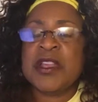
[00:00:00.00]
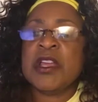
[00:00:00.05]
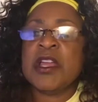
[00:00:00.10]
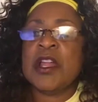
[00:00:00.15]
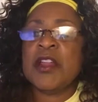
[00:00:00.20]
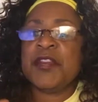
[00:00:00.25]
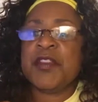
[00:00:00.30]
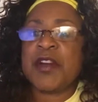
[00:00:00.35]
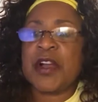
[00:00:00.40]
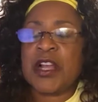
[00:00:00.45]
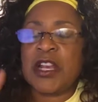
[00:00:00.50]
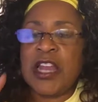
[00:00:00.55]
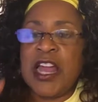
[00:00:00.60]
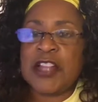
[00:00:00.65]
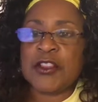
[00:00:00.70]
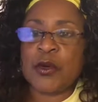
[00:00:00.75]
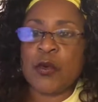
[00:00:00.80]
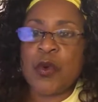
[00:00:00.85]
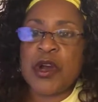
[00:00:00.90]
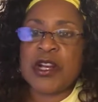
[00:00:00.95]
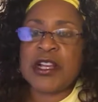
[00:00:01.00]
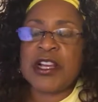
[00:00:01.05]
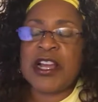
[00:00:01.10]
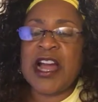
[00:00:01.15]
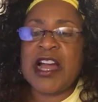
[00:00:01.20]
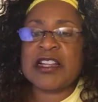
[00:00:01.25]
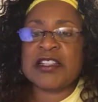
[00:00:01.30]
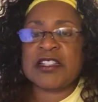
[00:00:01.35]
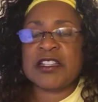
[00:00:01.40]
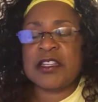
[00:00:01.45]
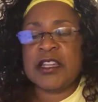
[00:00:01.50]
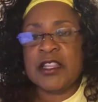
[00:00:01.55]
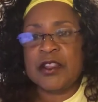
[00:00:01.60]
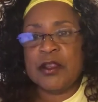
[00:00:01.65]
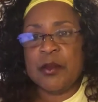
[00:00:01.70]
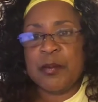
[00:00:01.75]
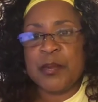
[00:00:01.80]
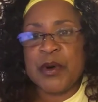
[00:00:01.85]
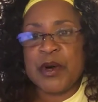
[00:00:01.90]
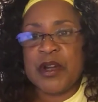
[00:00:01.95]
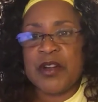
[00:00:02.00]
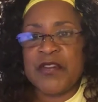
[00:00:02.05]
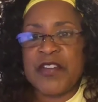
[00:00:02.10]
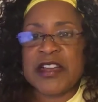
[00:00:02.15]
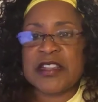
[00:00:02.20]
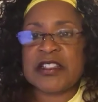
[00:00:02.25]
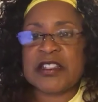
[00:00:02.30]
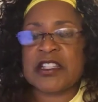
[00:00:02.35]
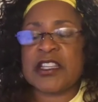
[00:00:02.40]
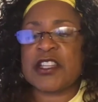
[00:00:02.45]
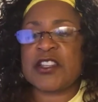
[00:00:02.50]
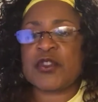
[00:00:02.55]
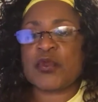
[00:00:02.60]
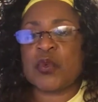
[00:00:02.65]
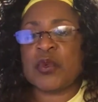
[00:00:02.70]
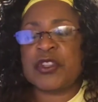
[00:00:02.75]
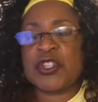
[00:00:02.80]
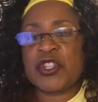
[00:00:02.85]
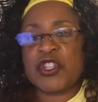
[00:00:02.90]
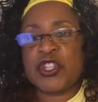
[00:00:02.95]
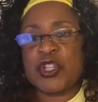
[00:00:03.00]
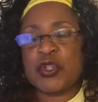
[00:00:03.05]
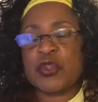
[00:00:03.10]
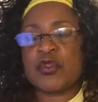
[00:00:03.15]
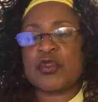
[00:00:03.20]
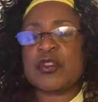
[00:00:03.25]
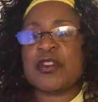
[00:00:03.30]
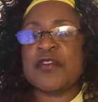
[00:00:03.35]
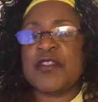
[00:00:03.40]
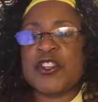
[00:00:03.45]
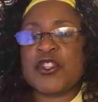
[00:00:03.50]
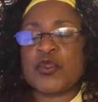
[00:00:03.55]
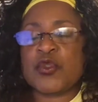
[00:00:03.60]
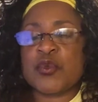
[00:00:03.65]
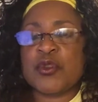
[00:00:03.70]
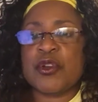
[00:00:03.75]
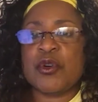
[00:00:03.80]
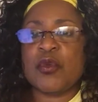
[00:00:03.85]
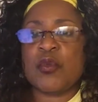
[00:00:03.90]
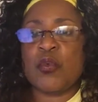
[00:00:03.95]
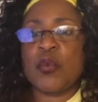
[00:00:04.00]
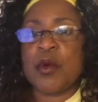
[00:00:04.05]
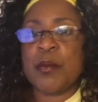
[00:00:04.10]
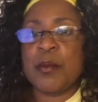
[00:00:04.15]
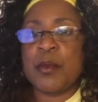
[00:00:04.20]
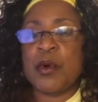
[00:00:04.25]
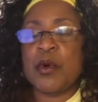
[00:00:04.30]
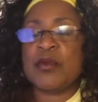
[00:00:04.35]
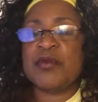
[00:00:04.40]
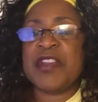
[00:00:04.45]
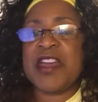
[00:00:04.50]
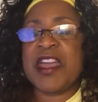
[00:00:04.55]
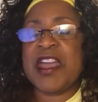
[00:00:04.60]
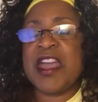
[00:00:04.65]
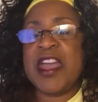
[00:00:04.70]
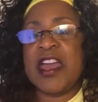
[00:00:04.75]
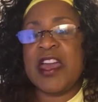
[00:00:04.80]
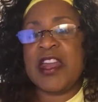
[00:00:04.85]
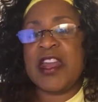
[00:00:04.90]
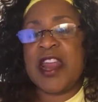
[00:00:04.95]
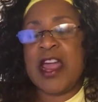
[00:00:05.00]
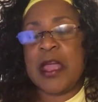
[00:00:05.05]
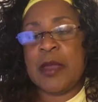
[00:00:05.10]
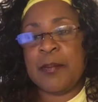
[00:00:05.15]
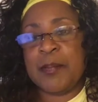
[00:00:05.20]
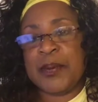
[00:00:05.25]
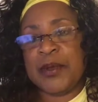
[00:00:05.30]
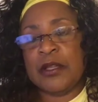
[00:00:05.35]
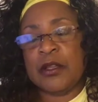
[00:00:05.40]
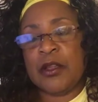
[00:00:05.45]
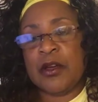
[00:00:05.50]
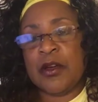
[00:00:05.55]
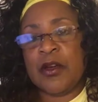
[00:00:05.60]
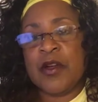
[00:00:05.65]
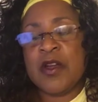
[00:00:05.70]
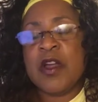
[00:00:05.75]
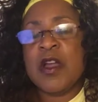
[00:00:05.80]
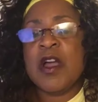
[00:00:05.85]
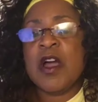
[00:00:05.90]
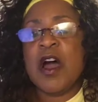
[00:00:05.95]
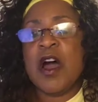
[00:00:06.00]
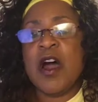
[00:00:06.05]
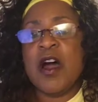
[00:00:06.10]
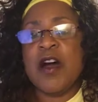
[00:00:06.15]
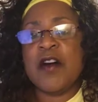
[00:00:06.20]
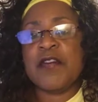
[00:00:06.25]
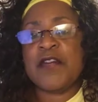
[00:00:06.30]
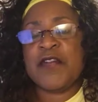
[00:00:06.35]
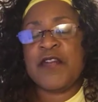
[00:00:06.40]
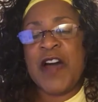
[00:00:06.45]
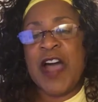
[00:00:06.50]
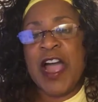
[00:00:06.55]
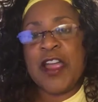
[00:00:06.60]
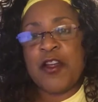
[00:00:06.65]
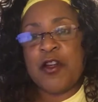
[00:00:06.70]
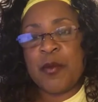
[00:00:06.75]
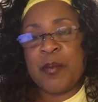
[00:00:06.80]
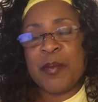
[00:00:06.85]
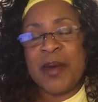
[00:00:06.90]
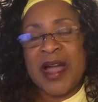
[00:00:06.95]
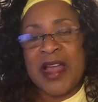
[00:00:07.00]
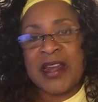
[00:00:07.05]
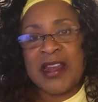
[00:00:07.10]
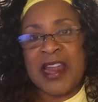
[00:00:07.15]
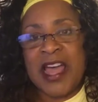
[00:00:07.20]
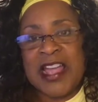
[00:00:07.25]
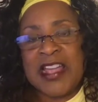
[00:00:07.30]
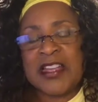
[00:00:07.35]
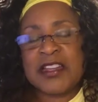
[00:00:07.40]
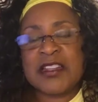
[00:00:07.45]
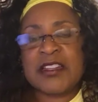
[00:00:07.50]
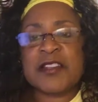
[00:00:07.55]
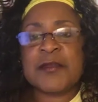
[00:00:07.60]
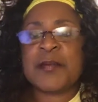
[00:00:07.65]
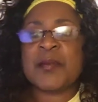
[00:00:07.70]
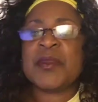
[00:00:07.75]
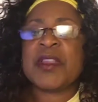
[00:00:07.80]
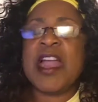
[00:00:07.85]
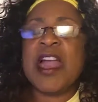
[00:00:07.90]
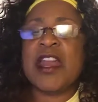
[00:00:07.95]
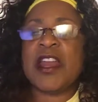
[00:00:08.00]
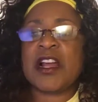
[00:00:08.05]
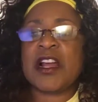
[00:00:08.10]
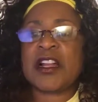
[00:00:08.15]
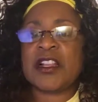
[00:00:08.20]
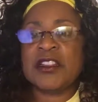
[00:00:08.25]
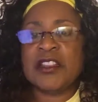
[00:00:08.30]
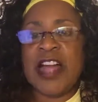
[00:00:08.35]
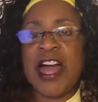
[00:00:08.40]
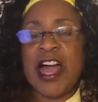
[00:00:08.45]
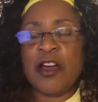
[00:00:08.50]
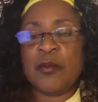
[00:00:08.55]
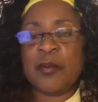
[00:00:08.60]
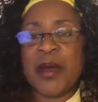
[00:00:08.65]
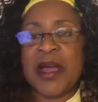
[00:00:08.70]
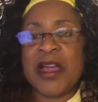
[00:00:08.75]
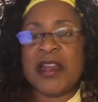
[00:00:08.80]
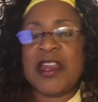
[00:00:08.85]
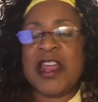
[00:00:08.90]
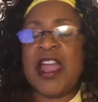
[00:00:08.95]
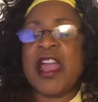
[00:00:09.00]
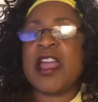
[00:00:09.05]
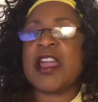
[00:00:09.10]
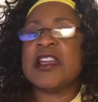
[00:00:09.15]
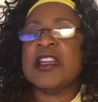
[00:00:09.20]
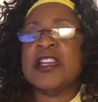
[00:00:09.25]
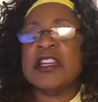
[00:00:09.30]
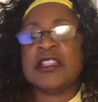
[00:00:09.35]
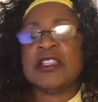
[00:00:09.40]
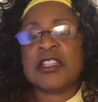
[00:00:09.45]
The cloud, the word of God's in the book of Exodus, when the children of Israel were moved, they had a pillar of fire by night and a cloud by day.